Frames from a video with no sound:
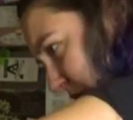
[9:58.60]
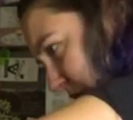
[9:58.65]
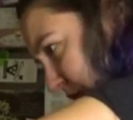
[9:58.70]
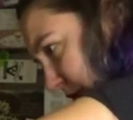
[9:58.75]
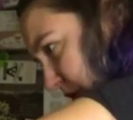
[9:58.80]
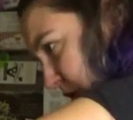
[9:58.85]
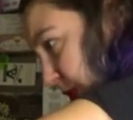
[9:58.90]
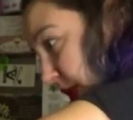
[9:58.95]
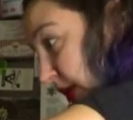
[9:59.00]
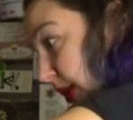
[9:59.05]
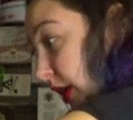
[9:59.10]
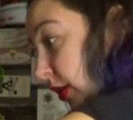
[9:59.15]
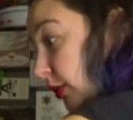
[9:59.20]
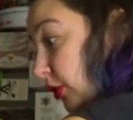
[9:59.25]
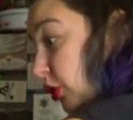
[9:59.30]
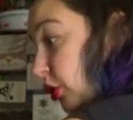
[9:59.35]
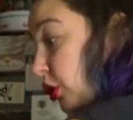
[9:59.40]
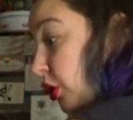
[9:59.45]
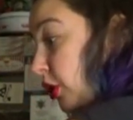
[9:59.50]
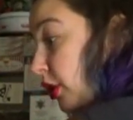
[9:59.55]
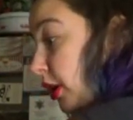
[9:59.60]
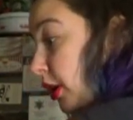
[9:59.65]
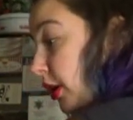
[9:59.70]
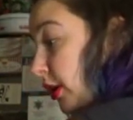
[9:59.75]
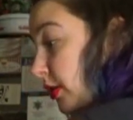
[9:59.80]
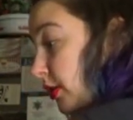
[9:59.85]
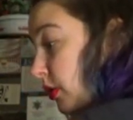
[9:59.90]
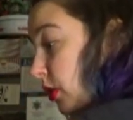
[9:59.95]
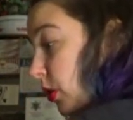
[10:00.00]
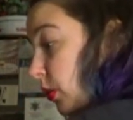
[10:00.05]
this way now the sugar
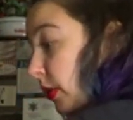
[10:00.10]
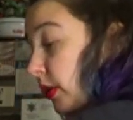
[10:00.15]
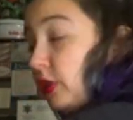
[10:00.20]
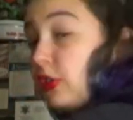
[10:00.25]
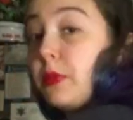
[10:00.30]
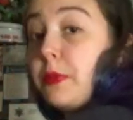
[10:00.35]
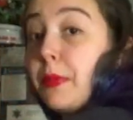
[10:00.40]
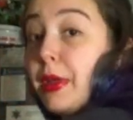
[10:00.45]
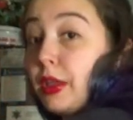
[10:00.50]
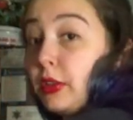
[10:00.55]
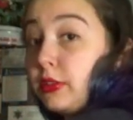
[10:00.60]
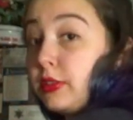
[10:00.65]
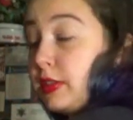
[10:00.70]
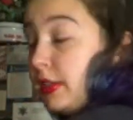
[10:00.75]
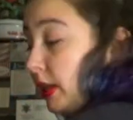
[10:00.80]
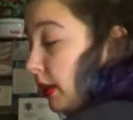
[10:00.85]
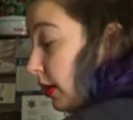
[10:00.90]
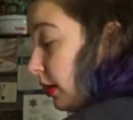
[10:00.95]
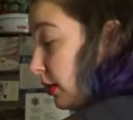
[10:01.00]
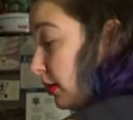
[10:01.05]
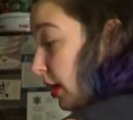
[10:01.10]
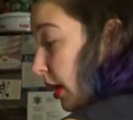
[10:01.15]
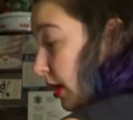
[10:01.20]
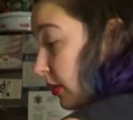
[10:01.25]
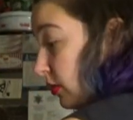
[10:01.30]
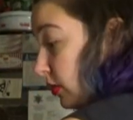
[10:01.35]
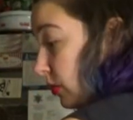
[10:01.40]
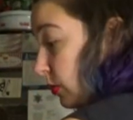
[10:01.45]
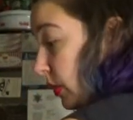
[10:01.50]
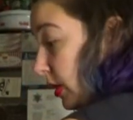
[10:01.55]
is going to melt in
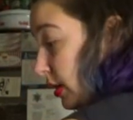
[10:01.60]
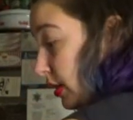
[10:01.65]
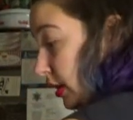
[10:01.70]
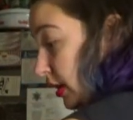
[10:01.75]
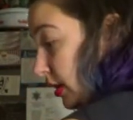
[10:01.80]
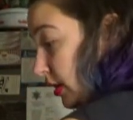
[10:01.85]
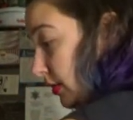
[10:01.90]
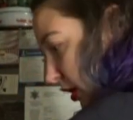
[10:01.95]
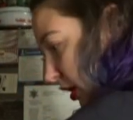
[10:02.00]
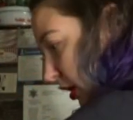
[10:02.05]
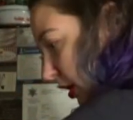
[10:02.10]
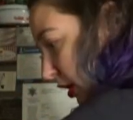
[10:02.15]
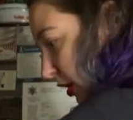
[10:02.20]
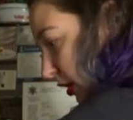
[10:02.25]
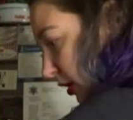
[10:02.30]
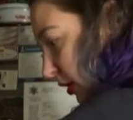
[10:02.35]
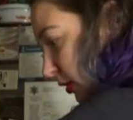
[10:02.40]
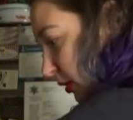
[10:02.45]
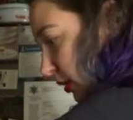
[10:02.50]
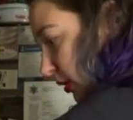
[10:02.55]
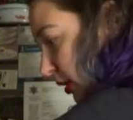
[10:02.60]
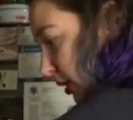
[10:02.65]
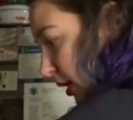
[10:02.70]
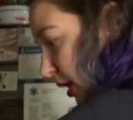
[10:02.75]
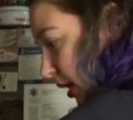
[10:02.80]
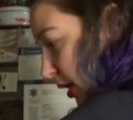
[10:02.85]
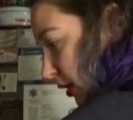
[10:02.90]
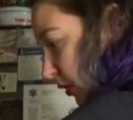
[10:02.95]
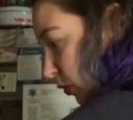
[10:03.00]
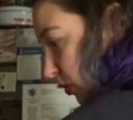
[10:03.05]
and sweeten it and the
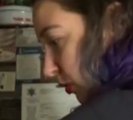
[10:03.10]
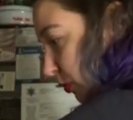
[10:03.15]
egg